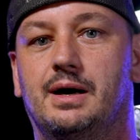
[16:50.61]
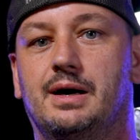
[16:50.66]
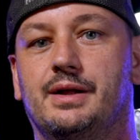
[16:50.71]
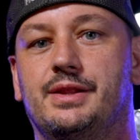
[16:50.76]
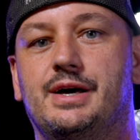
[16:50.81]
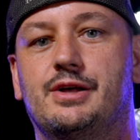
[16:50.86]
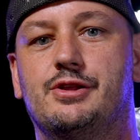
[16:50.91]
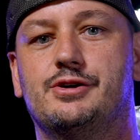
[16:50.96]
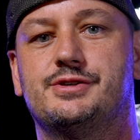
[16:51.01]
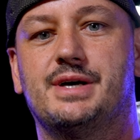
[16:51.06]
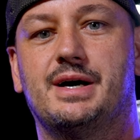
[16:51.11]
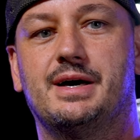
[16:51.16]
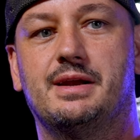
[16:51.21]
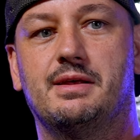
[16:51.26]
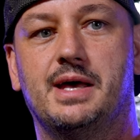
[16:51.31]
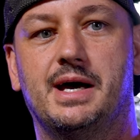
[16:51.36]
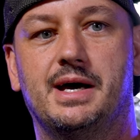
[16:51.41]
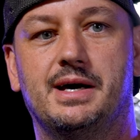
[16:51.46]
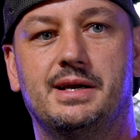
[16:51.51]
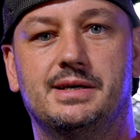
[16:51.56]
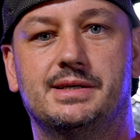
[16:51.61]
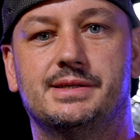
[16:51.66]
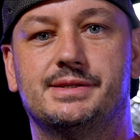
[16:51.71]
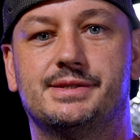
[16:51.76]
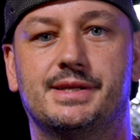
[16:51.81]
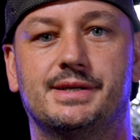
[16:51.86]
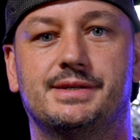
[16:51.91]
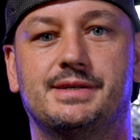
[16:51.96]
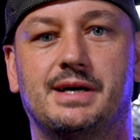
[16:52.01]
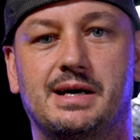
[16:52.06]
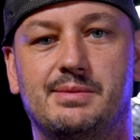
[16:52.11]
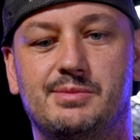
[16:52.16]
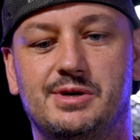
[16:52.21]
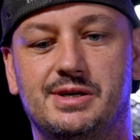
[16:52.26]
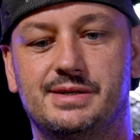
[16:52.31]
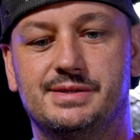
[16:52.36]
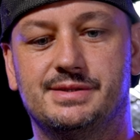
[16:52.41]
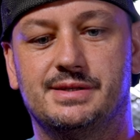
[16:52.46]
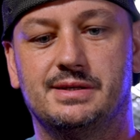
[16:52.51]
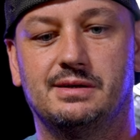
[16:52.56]
The other side of that is the timing
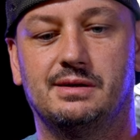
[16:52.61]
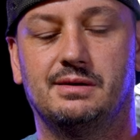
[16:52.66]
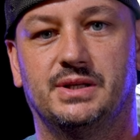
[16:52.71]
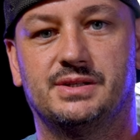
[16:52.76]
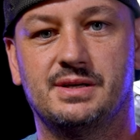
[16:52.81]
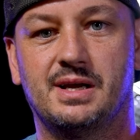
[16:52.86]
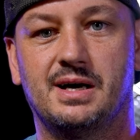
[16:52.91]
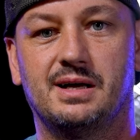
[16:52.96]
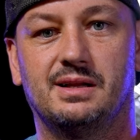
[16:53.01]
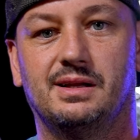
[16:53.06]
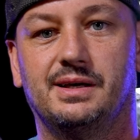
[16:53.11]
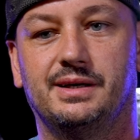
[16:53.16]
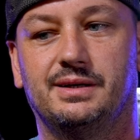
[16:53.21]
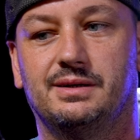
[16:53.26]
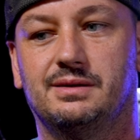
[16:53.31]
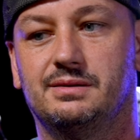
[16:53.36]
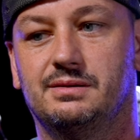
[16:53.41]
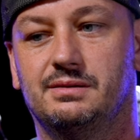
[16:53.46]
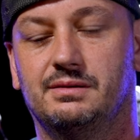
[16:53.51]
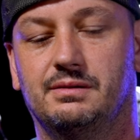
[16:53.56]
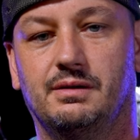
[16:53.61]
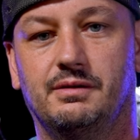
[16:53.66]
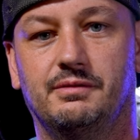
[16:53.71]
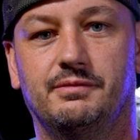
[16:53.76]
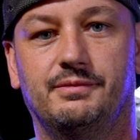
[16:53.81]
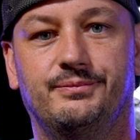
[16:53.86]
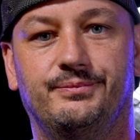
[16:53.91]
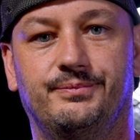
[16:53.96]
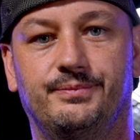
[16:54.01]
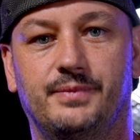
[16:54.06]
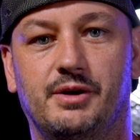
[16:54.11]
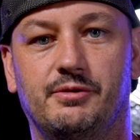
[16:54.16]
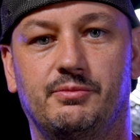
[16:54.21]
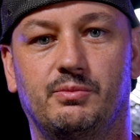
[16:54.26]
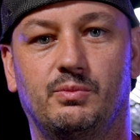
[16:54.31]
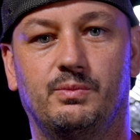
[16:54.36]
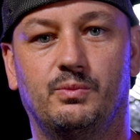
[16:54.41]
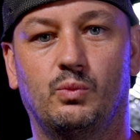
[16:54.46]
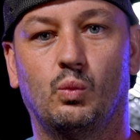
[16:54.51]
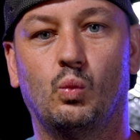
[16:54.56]
it's not like a
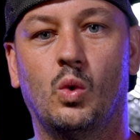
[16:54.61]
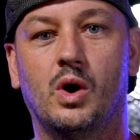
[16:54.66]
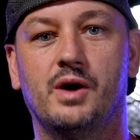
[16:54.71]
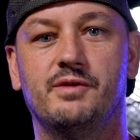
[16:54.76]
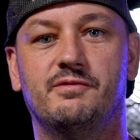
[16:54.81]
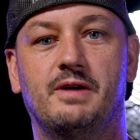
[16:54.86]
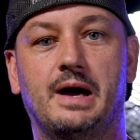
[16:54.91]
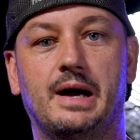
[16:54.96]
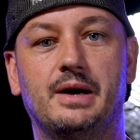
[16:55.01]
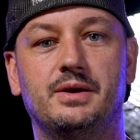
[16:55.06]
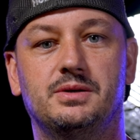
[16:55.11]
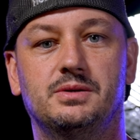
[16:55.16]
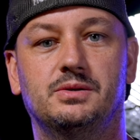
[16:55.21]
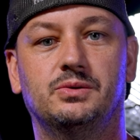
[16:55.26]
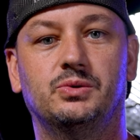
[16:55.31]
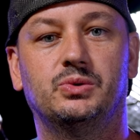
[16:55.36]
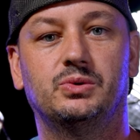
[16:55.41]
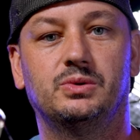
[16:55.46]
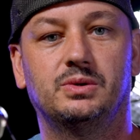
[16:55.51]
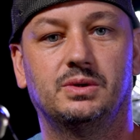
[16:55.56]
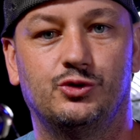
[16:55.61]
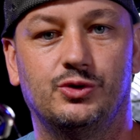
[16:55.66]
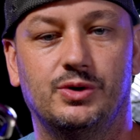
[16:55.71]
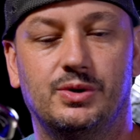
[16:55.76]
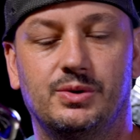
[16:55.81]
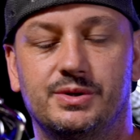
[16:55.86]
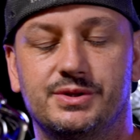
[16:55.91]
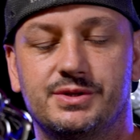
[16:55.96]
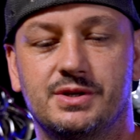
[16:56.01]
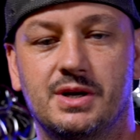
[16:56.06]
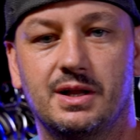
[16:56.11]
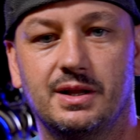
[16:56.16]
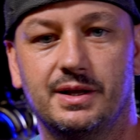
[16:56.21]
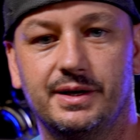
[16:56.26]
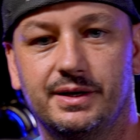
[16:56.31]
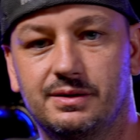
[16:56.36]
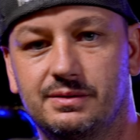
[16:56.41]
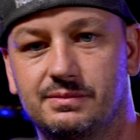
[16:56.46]
one value, so it's not like,